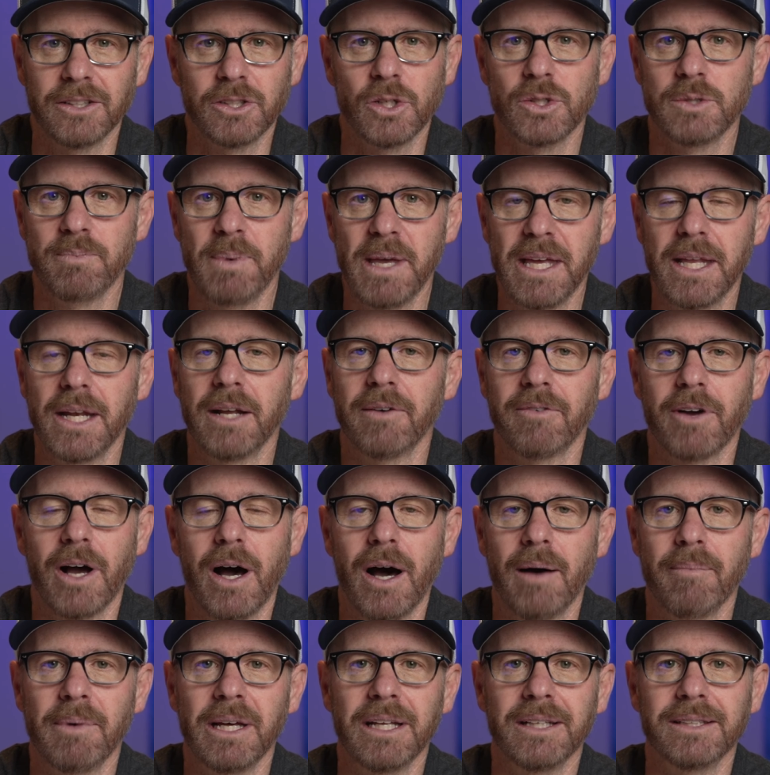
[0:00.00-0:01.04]
Also, speaking
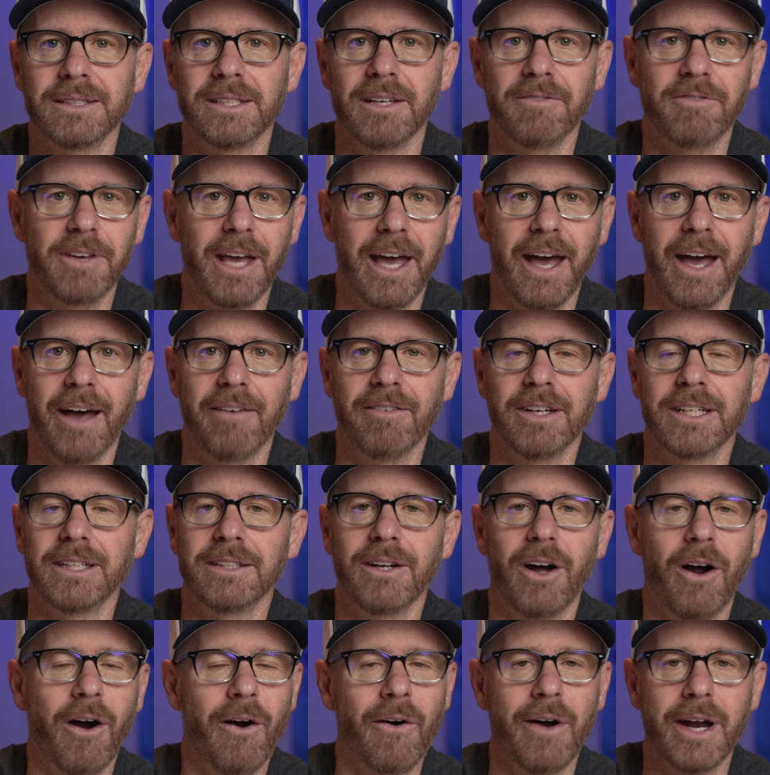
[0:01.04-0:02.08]
of comments, if you
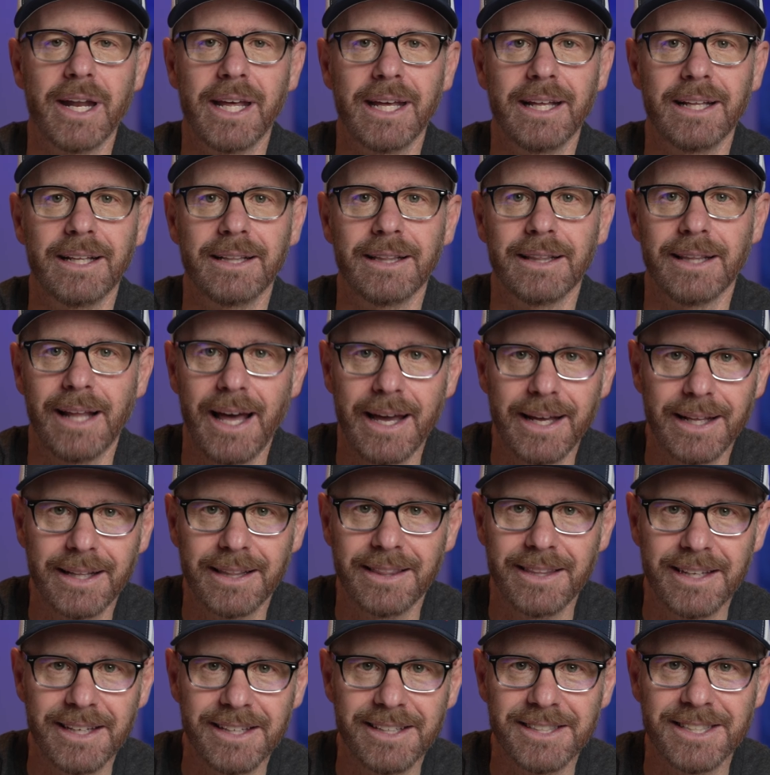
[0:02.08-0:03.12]
haven't already
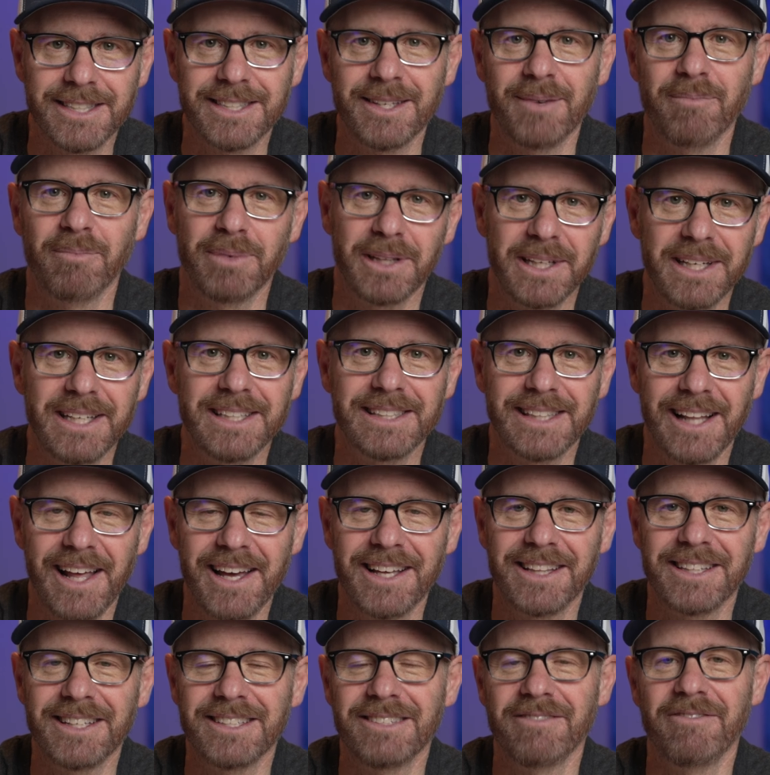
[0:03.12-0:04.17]
liked this,
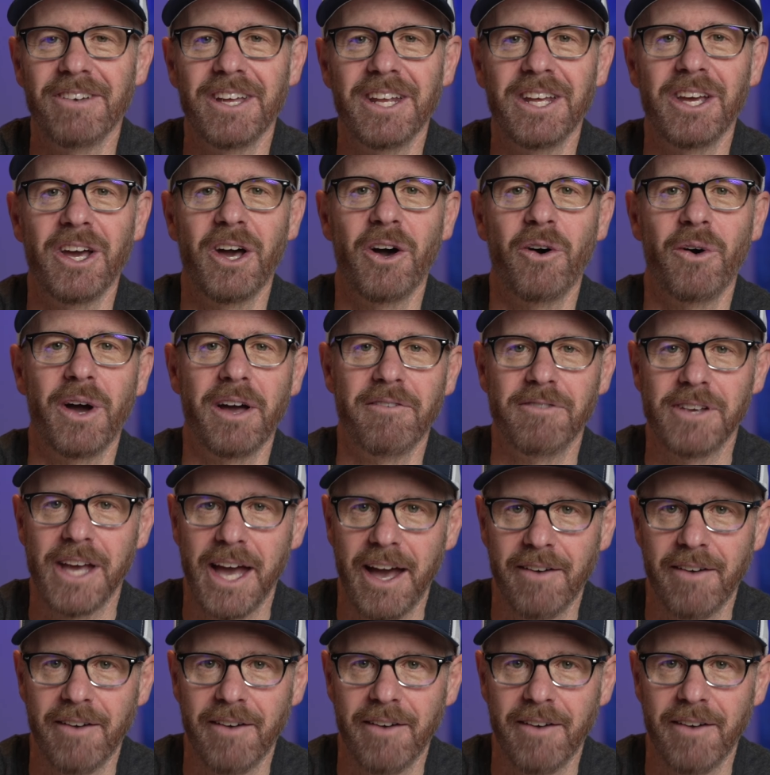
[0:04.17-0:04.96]
please like this video.